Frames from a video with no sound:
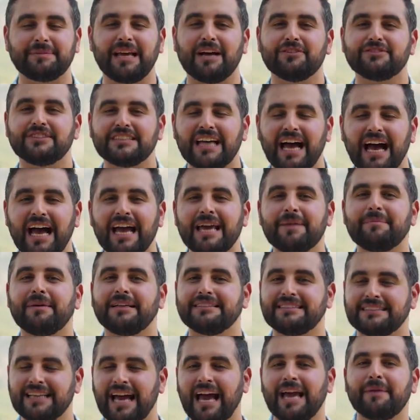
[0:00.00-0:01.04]
How time
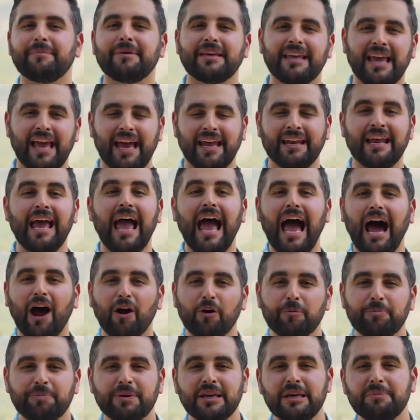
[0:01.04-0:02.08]
and time again,
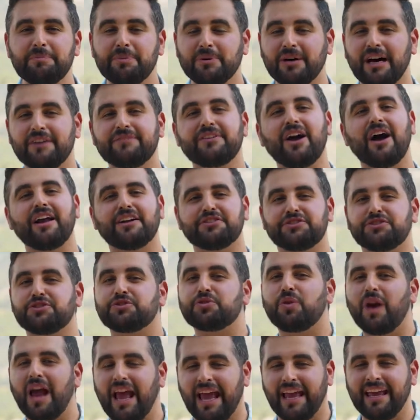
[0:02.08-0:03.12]
our people have gone
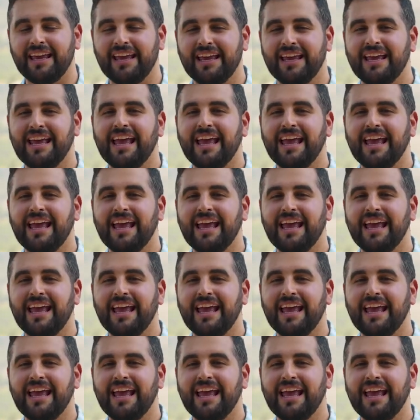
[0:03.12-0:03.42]
astray.